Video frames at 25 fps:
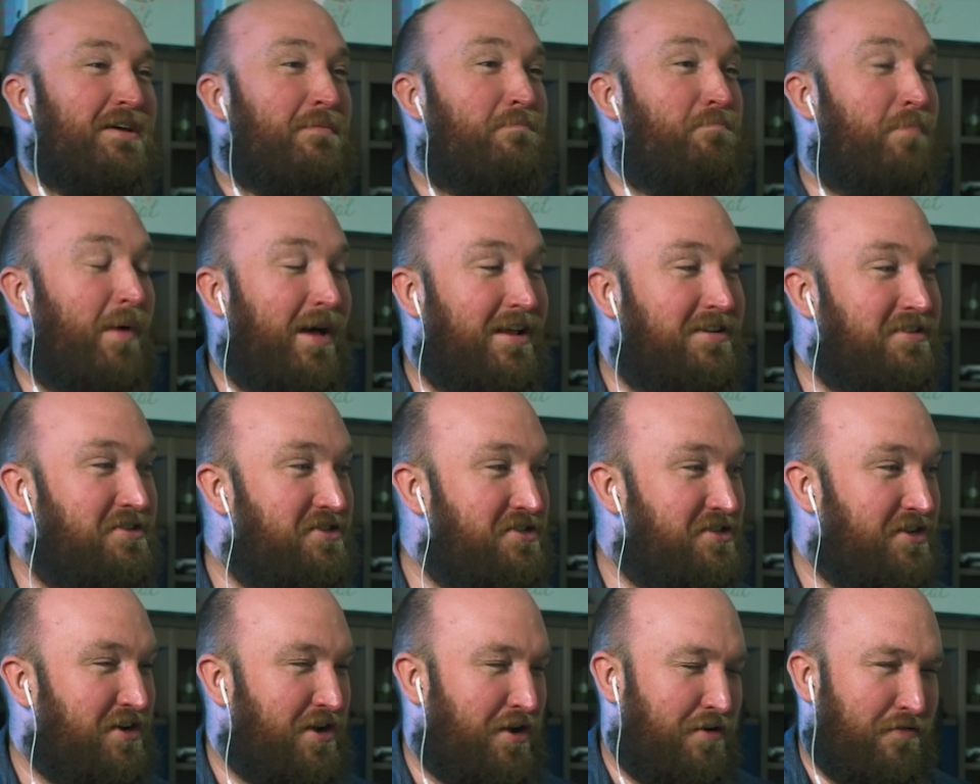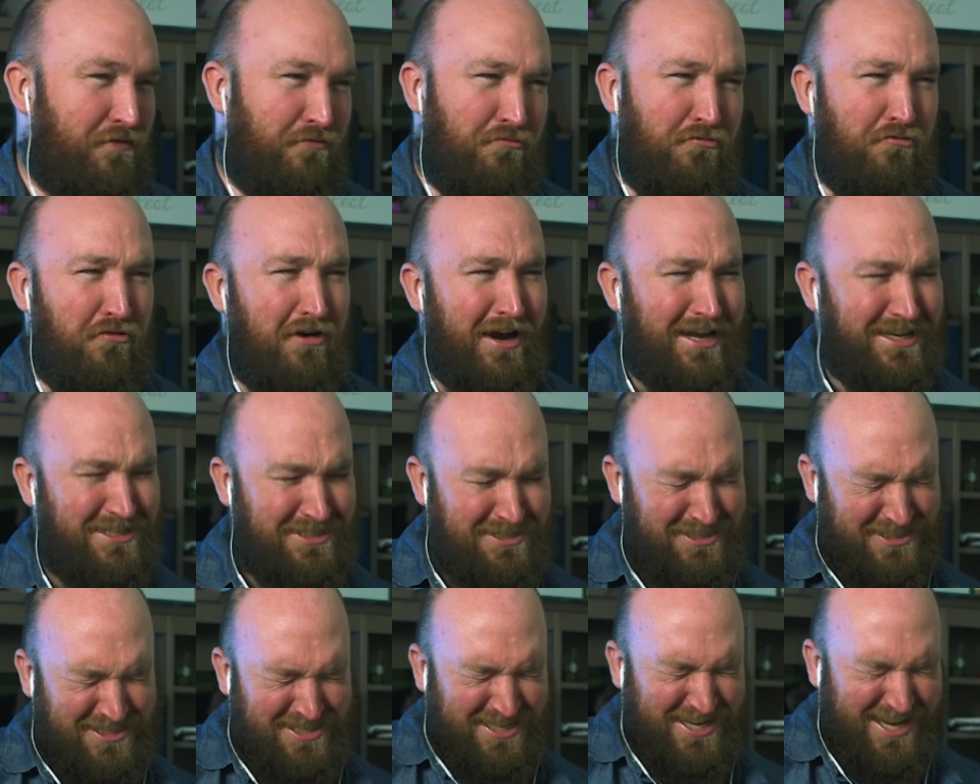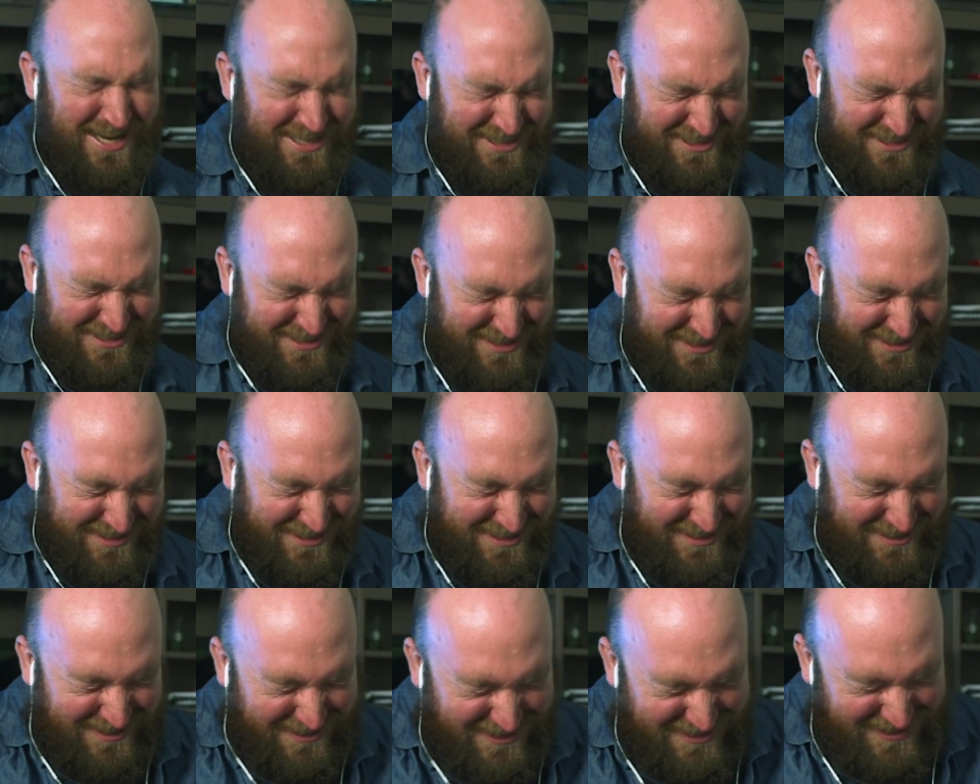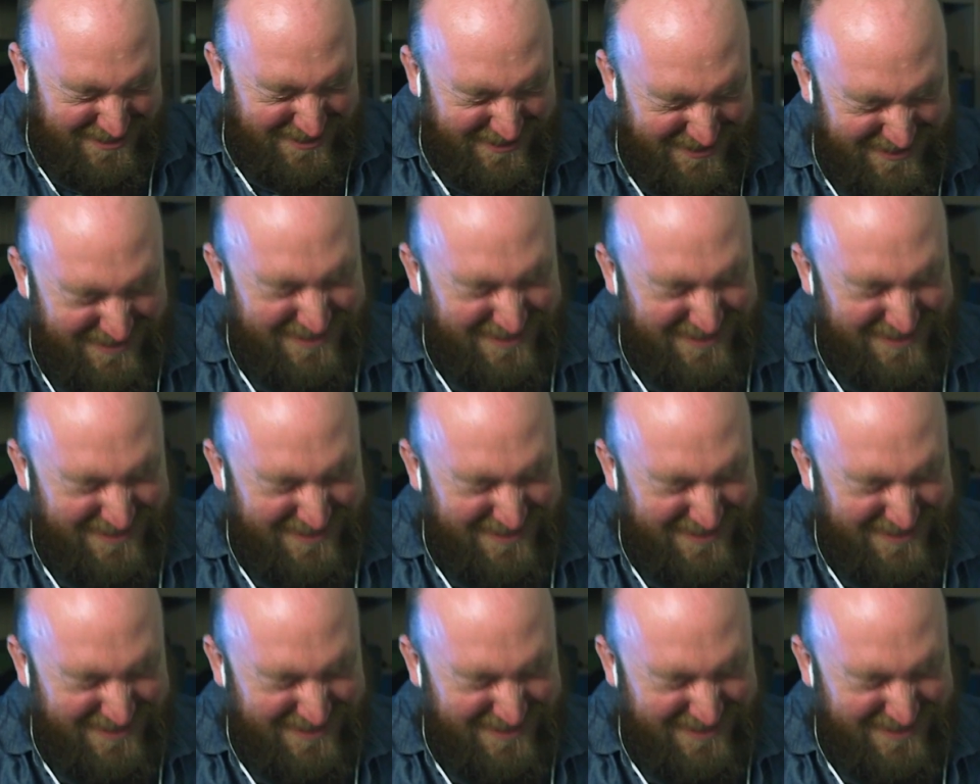a bunch of racists.